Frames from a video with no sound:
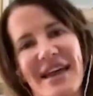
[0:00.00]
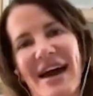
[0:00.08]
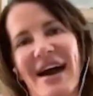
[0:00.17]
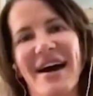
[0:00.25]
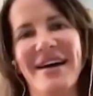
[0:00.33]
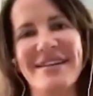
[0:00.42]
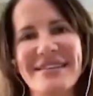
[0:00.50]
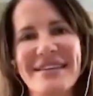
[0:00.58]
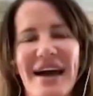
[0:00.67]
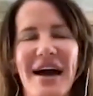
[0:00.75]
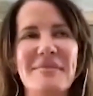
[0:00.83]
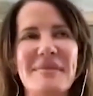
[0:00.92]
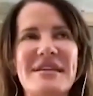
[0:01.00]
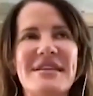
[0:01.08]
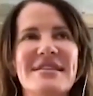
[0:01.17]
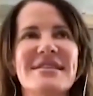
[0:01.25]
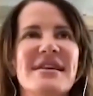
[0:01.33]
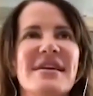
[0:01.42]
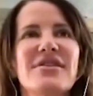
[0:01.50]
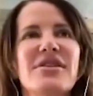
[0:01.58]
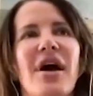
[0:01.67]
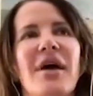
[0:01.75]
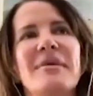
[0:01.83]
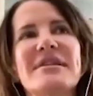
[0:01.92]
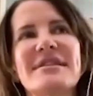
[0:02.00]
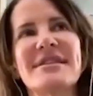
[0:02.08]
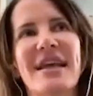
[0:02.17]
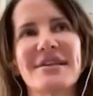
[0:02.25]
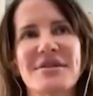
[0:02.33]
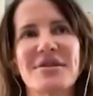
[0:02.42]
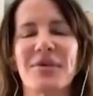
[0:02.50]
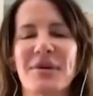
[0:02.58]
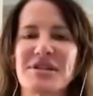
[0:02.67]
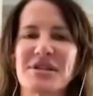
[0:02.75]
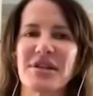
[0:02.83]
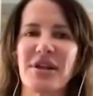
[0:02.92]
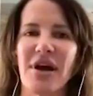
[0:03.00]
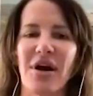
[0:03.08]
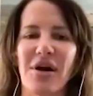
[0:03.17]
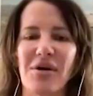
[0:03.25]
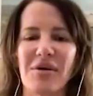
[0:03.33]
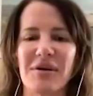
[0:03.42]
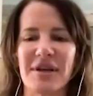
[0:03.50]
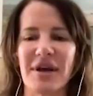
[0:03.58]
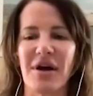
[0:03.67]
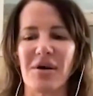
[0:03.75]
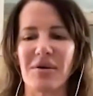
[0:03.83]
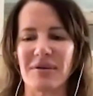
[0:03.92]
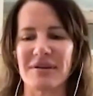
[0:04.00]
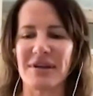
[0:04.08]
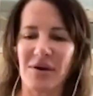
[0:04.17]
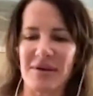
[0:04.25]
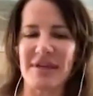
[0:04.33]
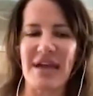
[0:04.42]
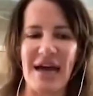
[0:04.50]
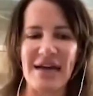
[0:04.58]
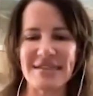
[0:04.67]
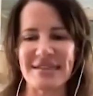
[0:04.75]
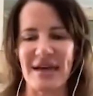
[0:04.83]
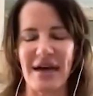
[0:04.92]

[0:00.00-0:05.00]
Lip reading: Yeah. I mean, to answer your question, no, and yes.